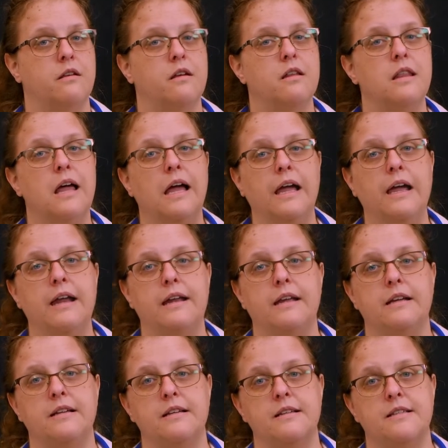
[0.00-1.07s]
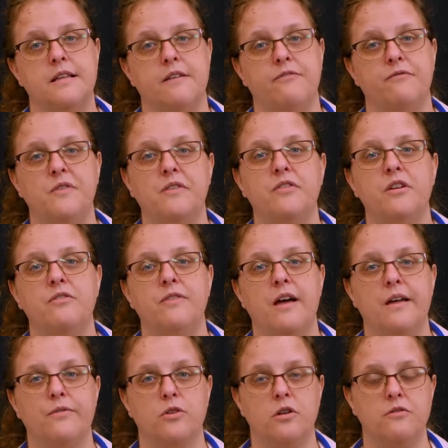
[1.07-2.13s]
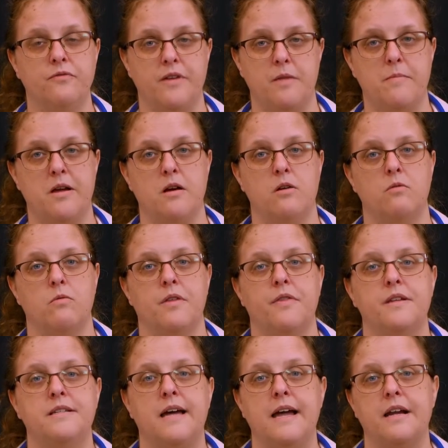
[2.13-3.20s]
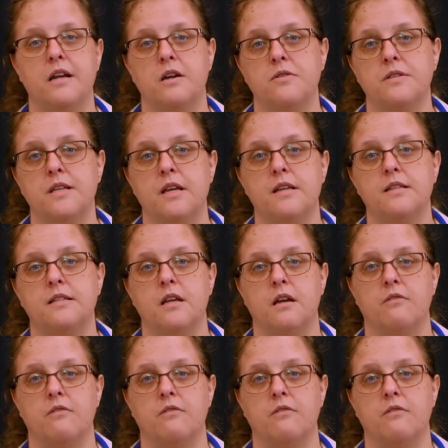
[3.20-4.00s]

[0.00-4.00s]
the client is a 55-year-old female with the diagnosis